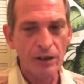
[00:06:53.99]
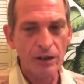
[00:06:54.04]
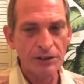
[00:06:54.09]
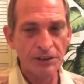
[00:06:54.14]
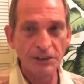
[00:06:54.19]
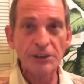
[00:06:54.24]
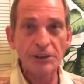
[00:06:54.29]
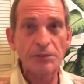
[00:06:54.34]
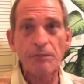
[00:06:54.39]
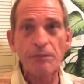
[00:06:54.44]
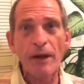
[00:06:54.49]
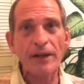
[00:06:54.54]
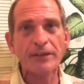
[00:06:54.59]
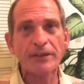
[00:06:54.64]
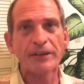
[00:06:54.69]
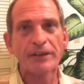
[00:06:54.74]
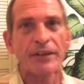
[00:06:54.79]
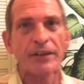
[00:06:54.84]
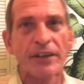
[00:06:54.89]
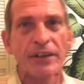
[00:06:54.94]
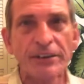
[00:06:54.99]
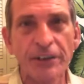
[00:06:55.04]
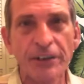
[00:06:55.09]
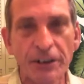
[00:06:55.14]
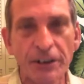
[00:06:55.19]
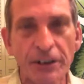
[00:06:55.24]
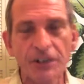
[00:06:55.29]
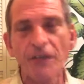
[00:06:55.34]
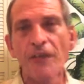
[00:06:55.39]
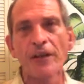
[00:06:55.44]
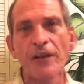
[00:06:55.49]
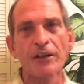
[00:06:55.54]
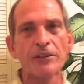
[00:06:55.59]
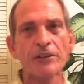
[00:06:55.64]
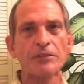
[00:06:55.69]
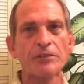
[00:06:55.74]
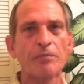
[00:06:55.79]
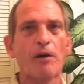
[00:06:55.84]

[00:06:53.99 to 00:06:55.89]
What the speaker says: suspecting that such a thing is